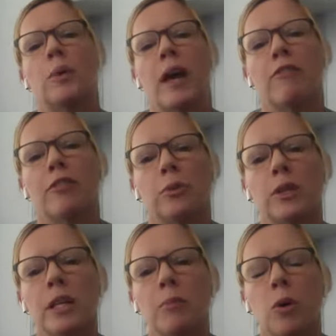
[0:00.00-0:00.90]
We have
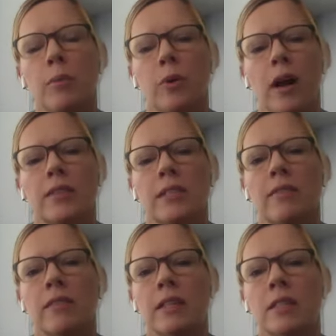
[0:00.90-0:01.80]
3 more breaths
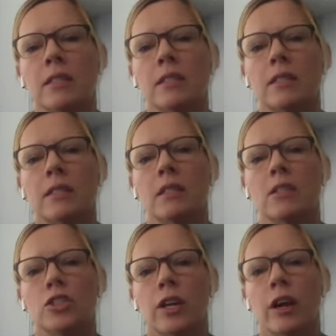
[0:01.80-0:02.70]
in this
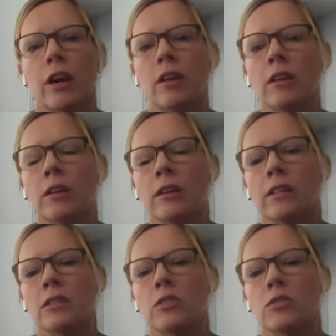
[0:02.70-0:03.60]
chair,
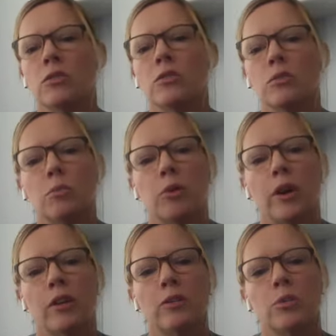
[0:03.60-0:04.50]
this
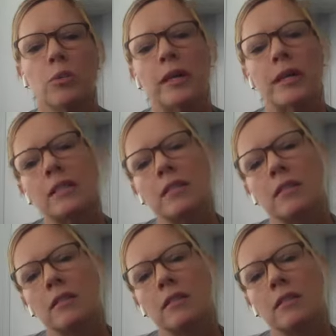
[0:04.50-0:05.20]
prayer twist.